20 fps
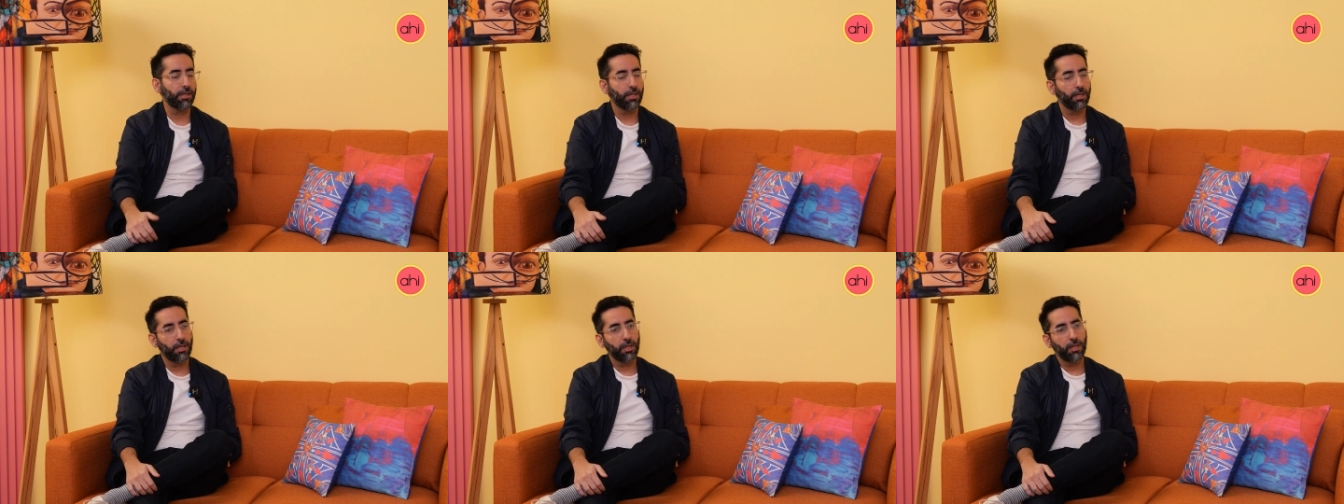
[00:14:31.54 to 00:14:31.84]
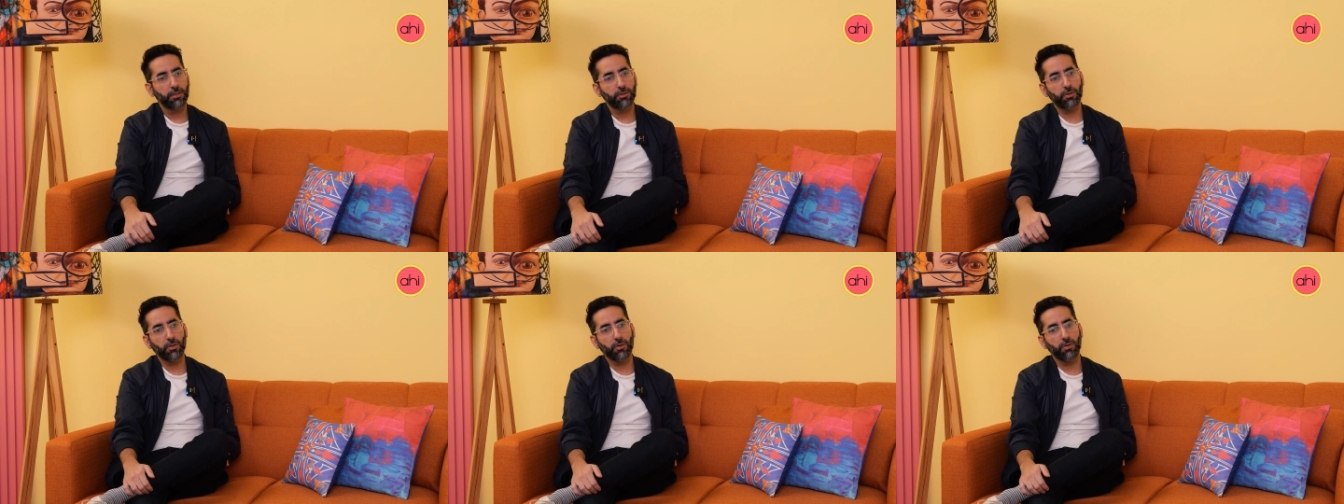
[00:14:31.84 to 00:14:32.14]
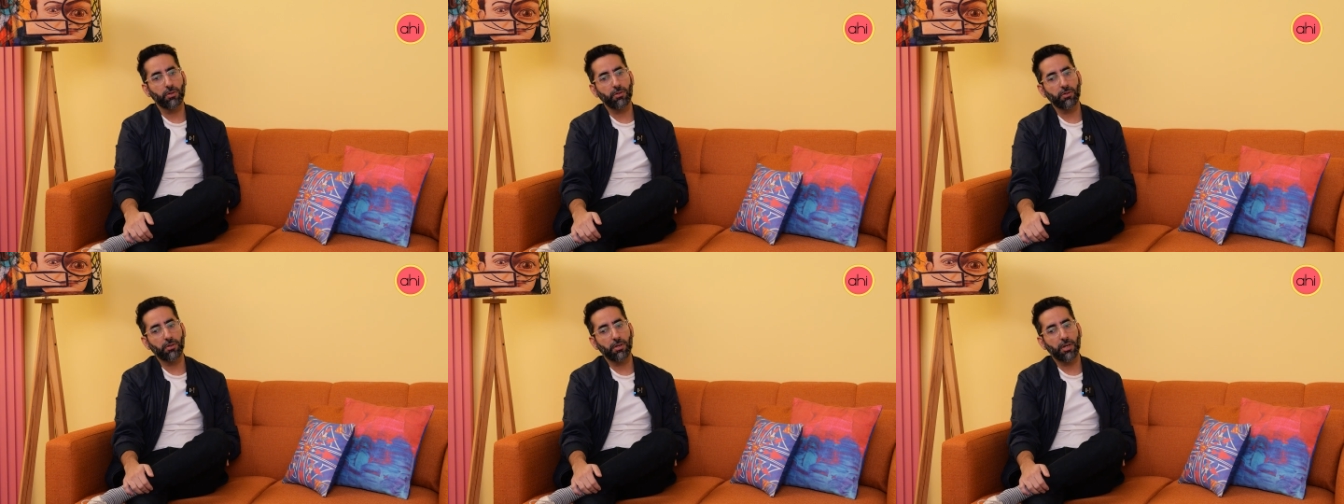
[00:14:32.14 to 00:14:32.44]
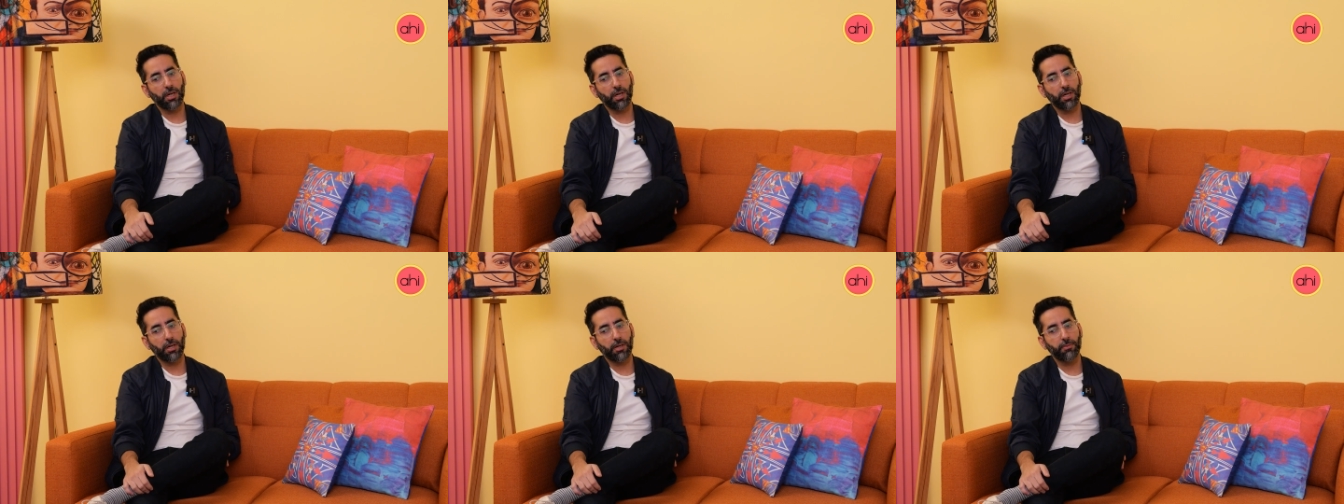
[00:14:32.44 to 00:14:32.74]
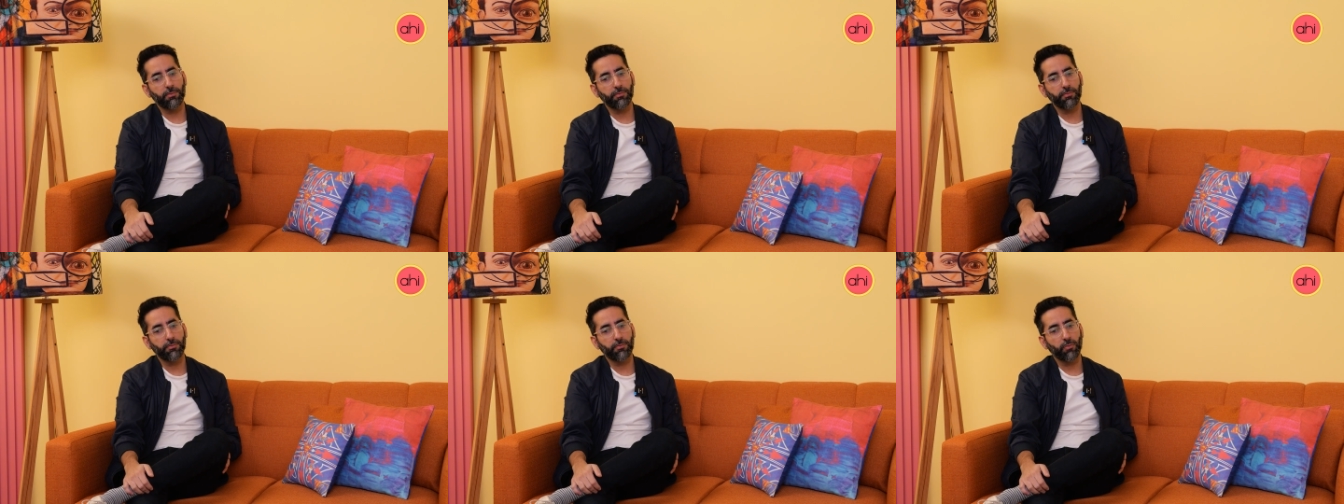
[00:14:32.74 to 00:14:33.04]
Right. So
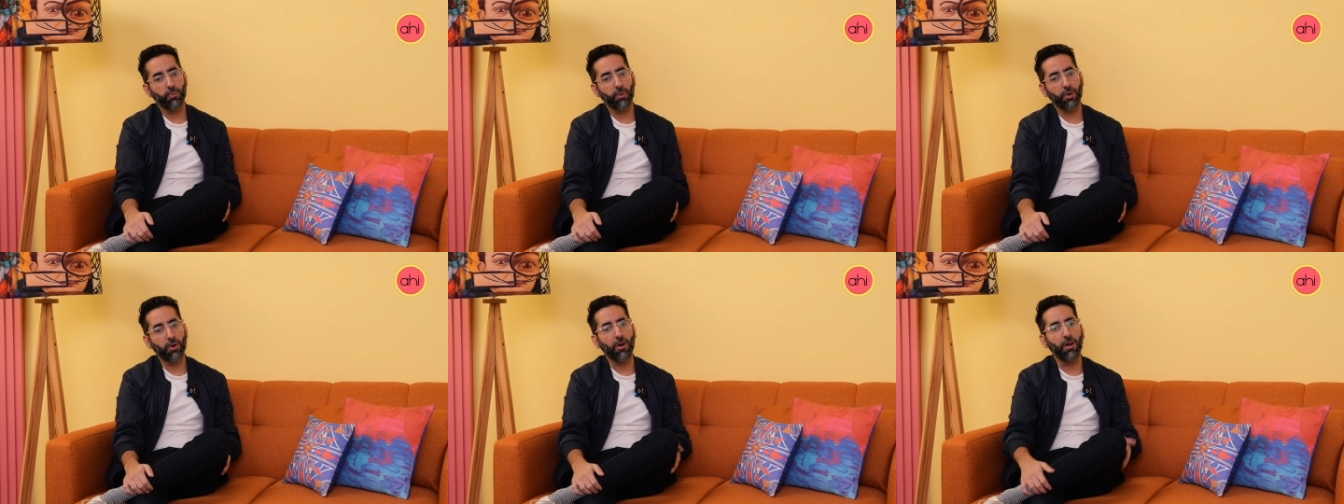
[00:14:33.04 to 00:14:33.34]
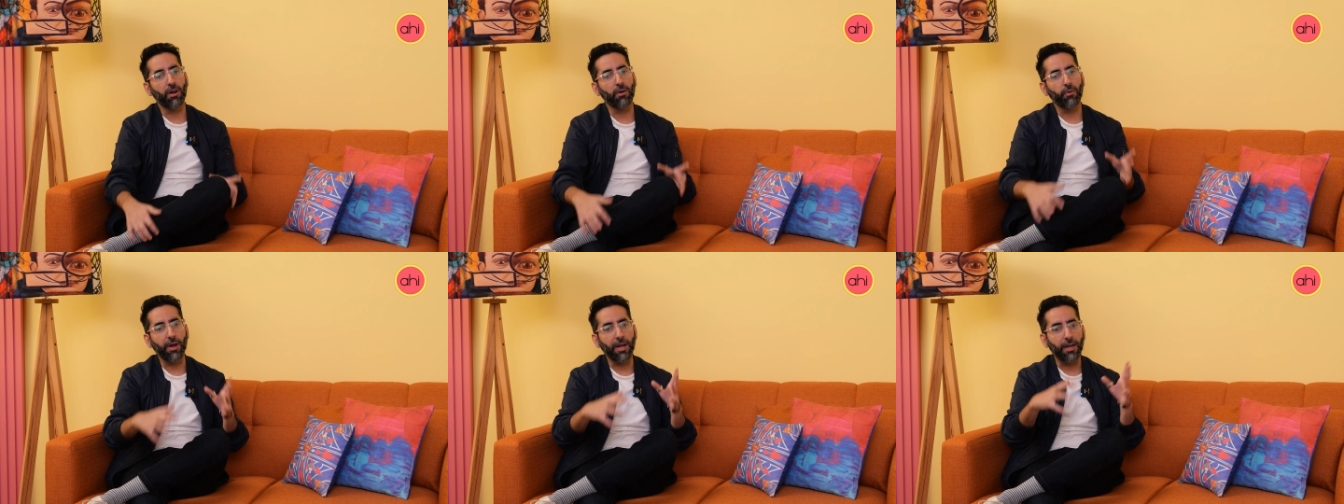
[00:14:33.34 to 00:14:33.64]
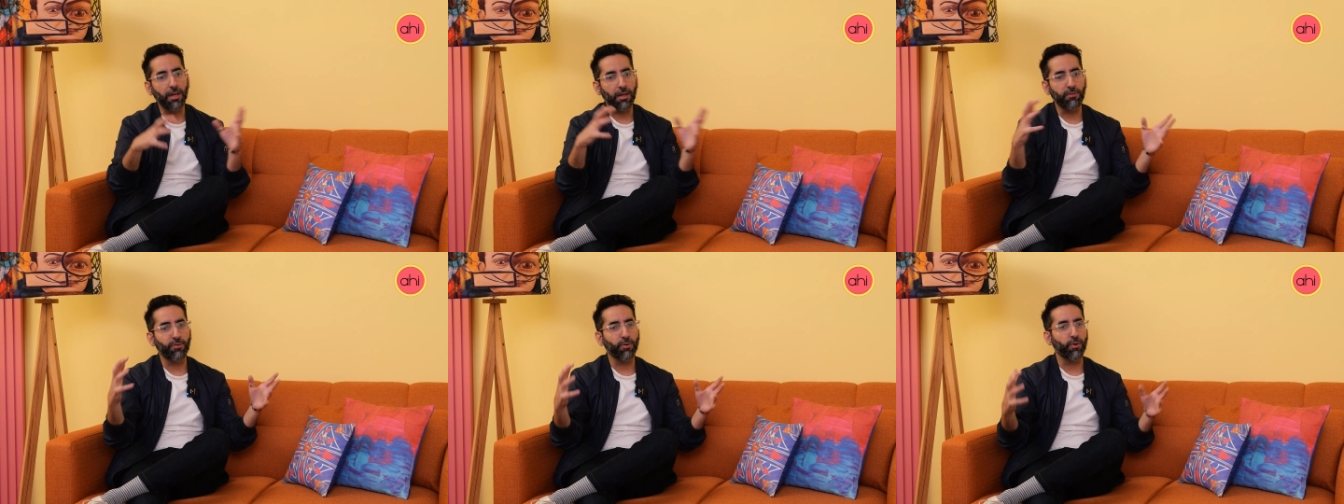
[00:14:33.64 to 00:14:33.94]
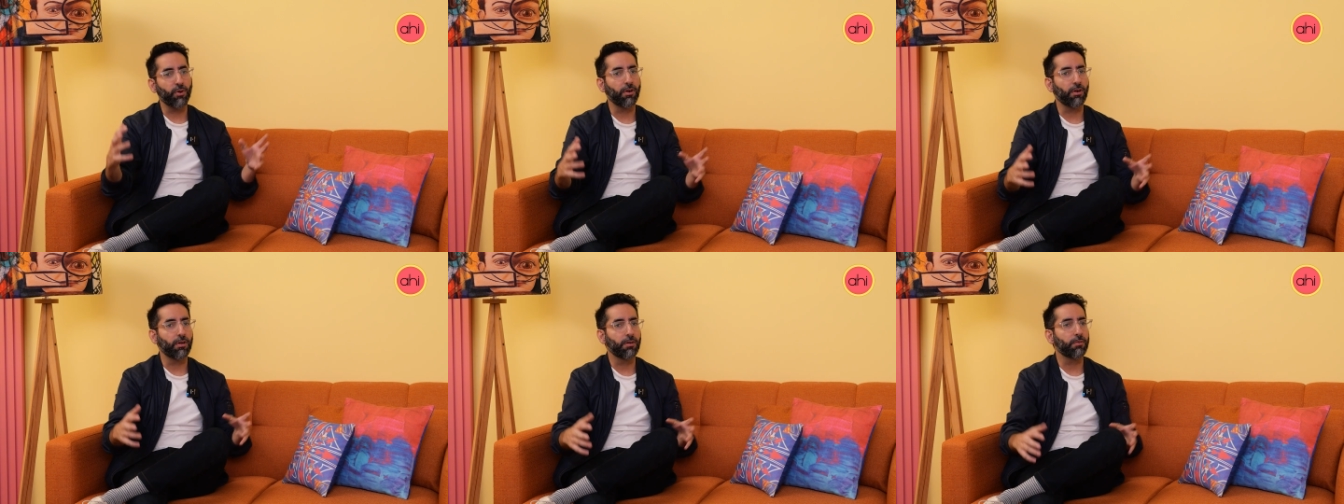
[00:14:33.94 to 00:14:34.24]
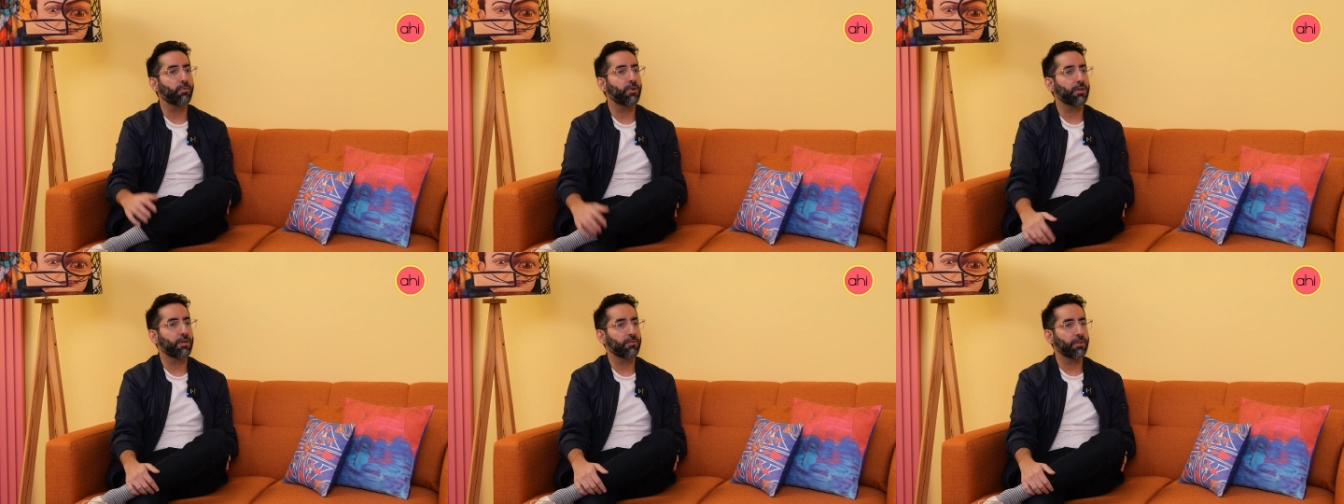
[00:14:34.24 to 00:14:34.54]
we're all waiting for
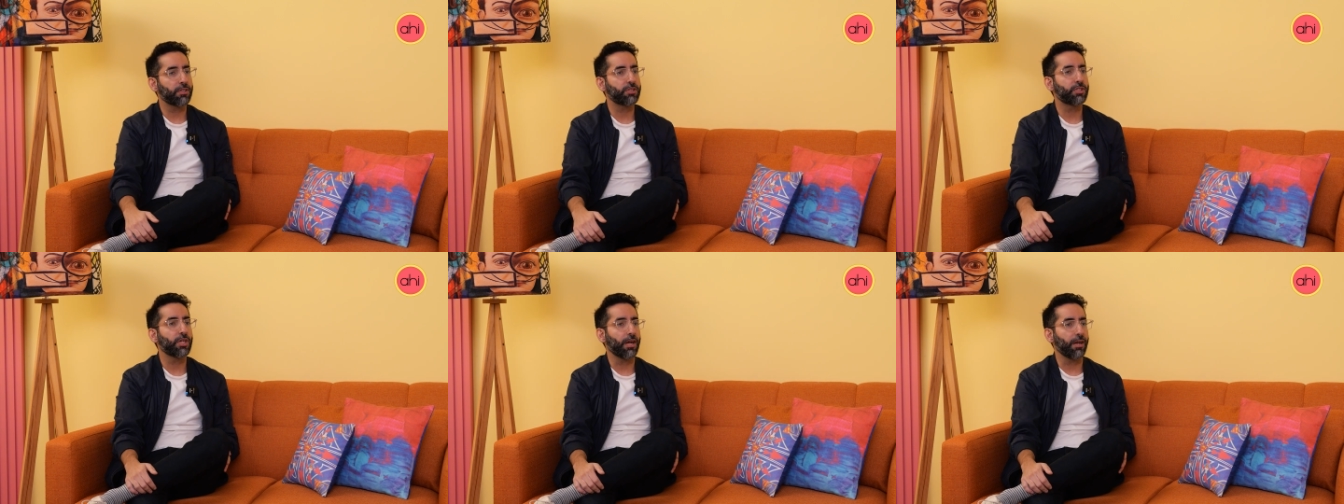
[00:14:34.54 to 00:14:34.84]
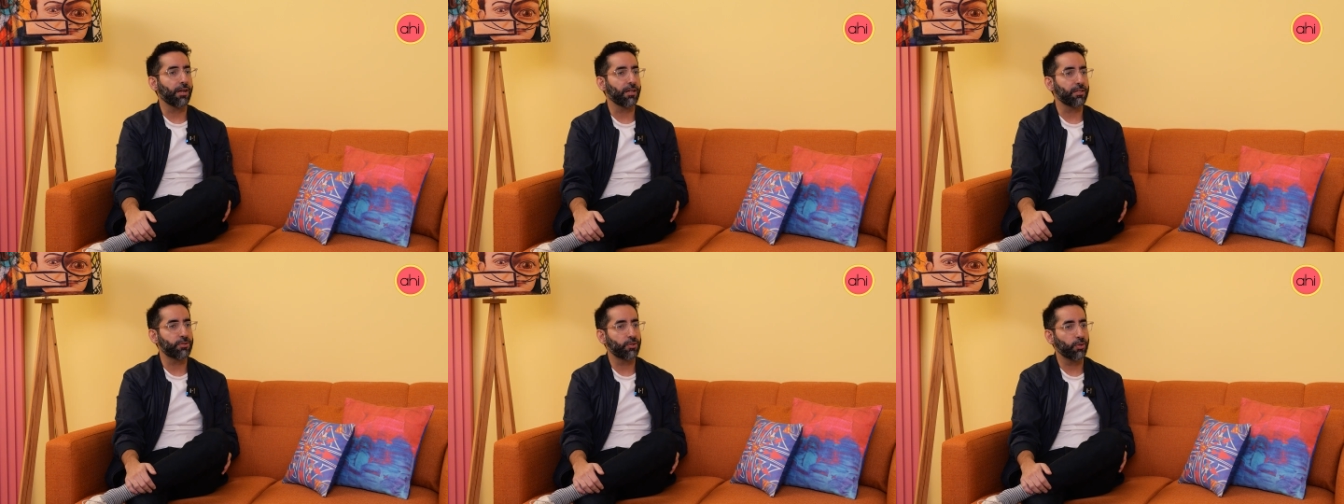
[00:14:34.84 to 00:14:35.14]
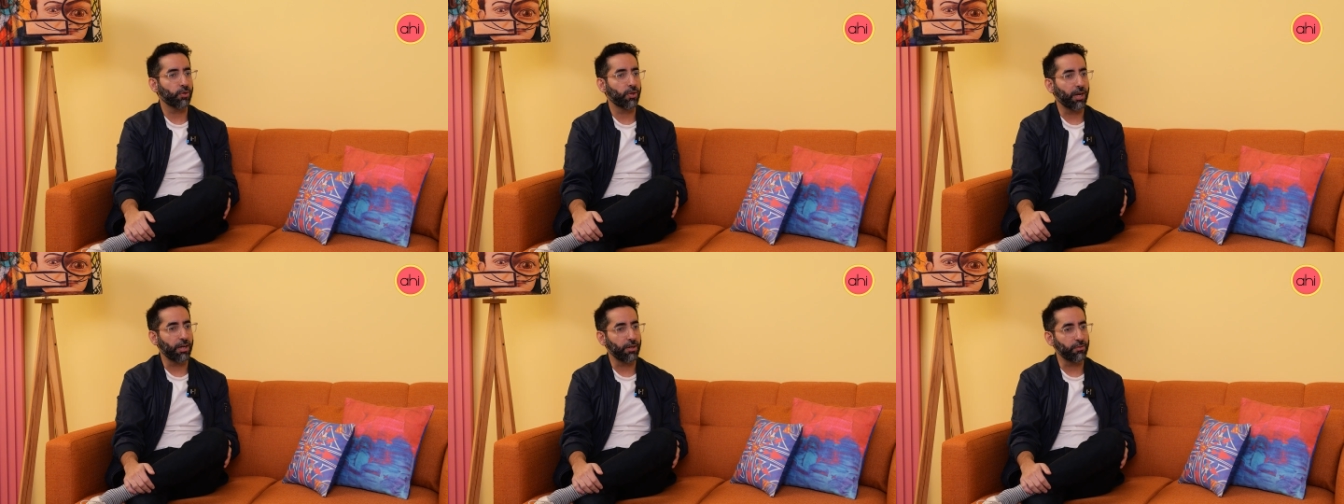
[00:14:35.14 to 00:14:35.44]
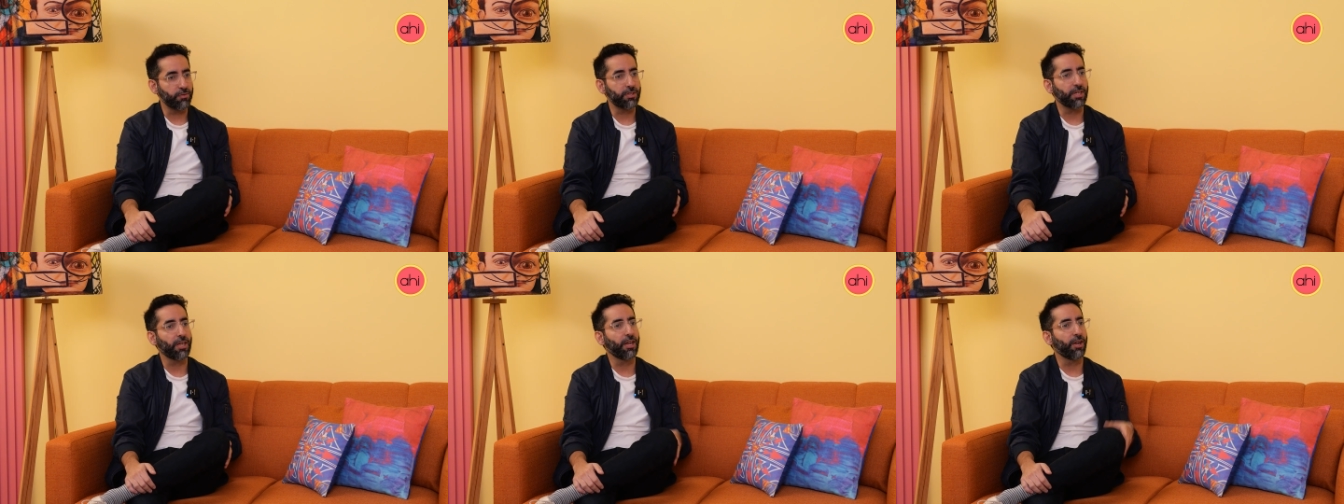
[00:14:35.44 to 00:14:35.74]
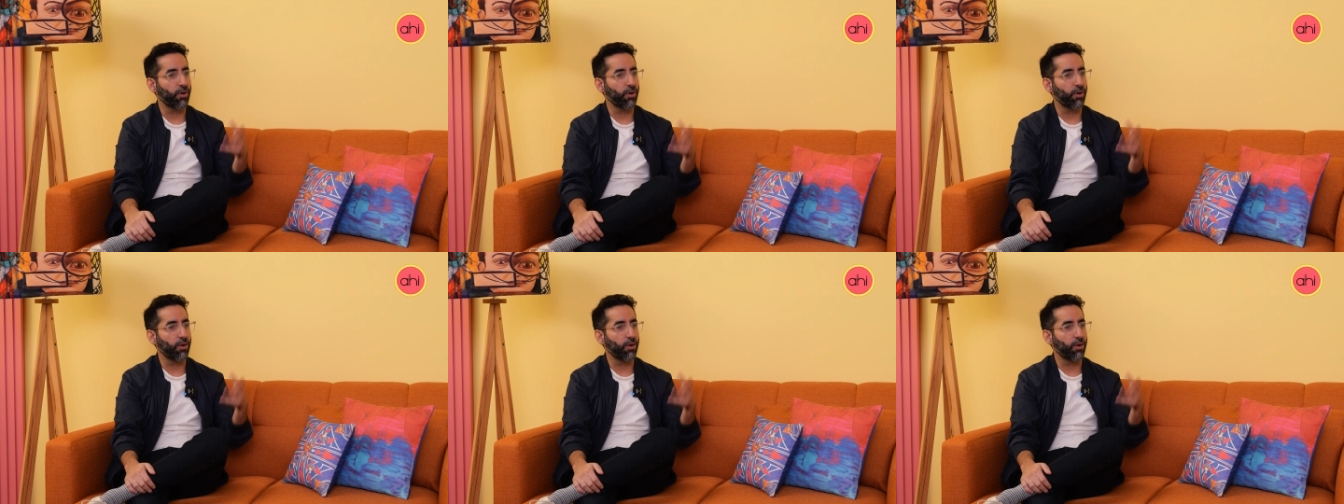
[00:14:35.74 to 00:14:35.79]
one of the giants to kind of say,